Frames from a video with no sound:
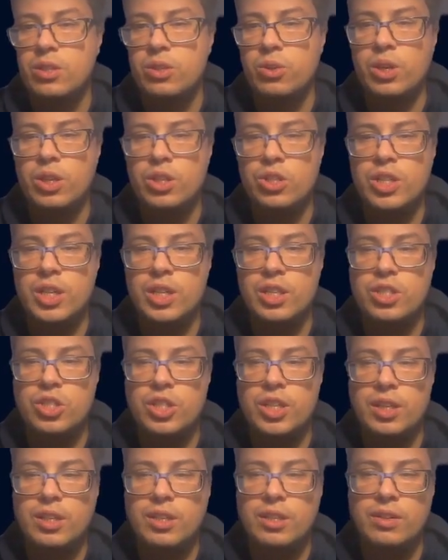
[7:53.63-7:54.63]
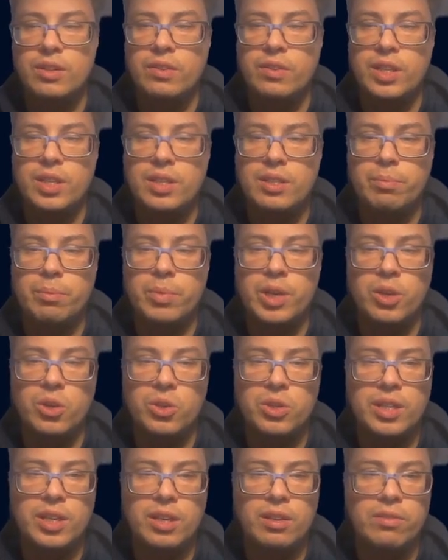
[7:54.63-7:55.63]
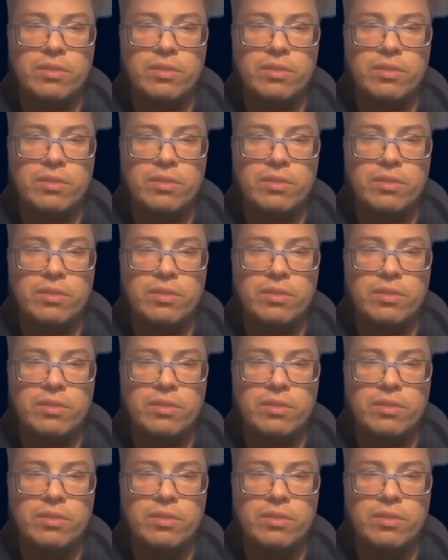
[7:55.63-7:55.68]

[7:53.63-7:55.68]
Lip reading: you can just check this by yourself.